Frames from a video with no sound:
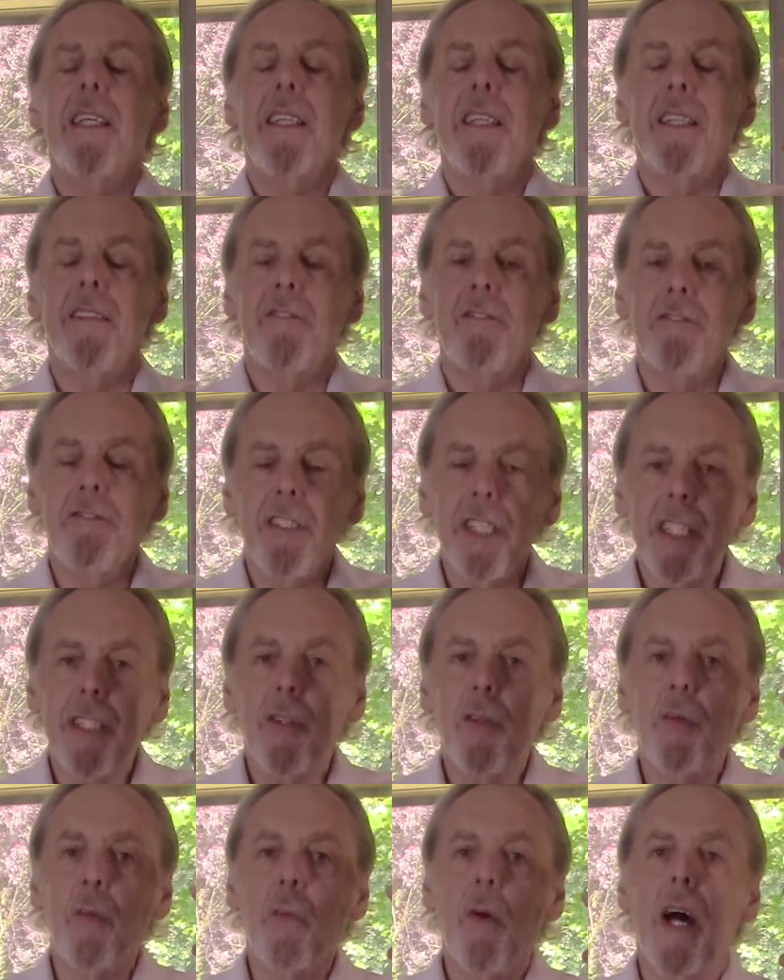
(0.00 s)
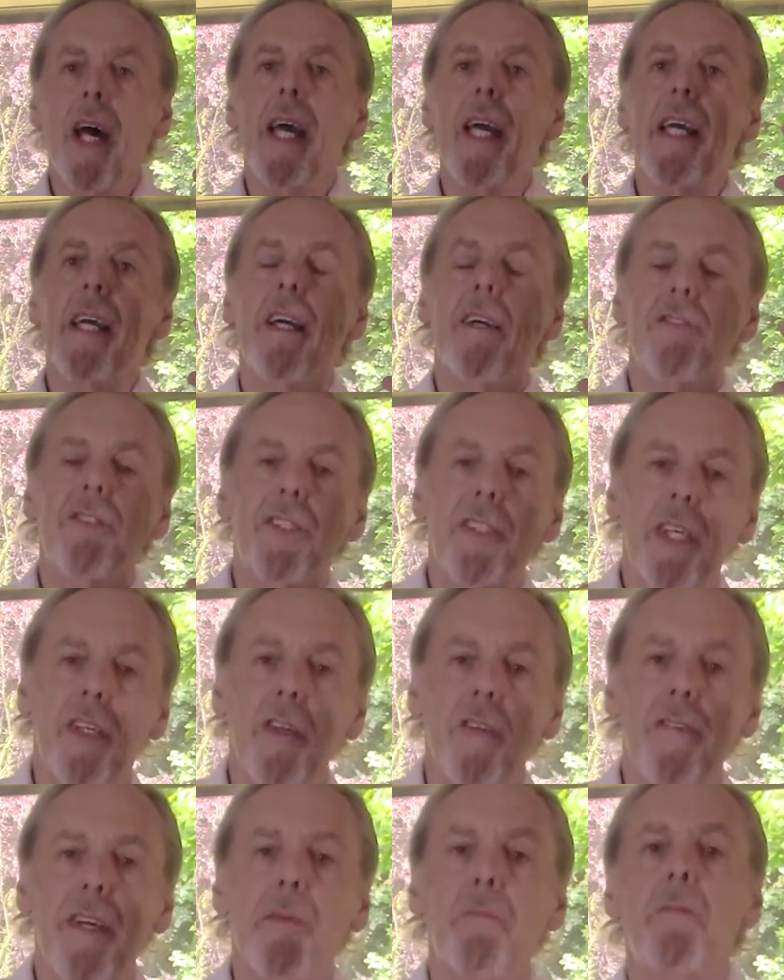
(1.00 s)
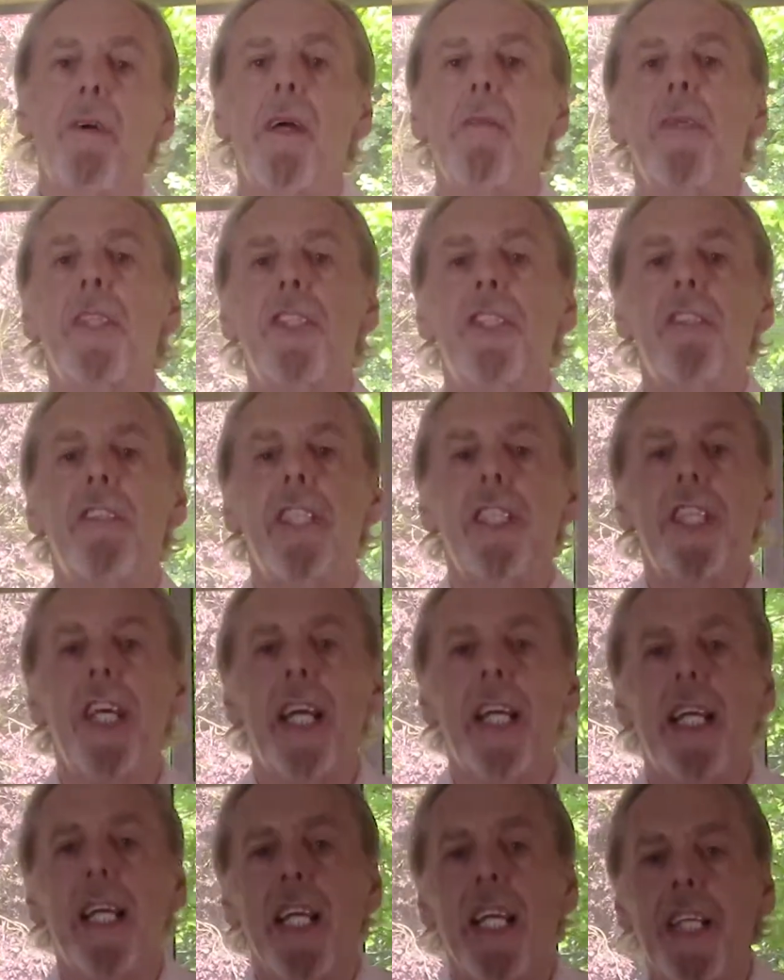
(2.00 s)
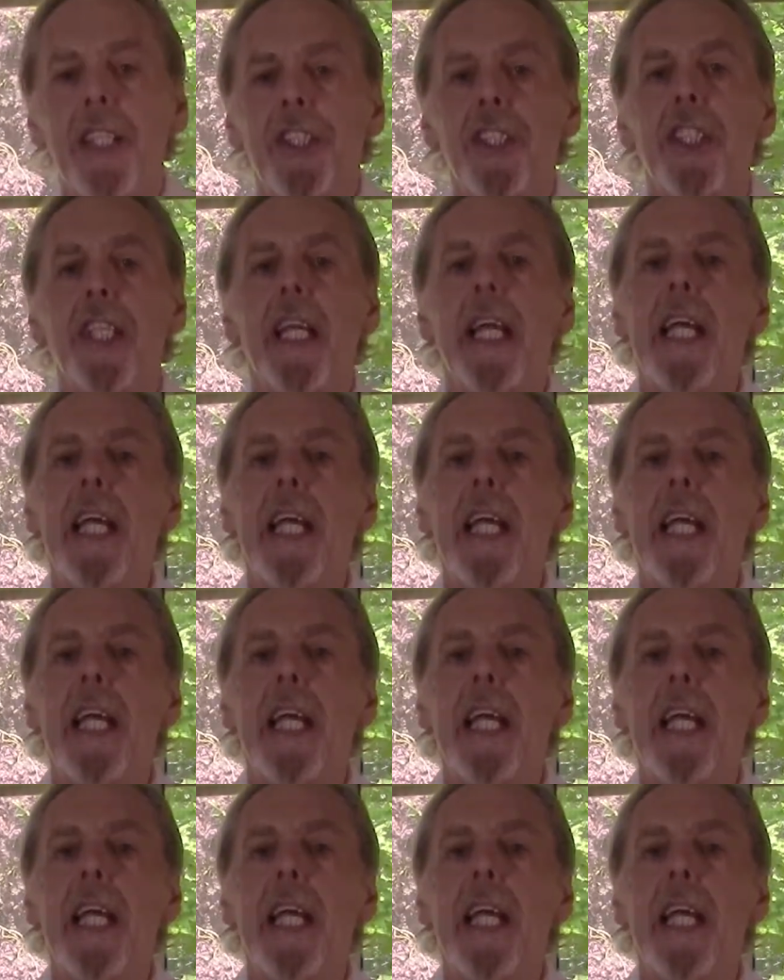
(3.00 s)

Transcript: The real way of solving premature ejaculation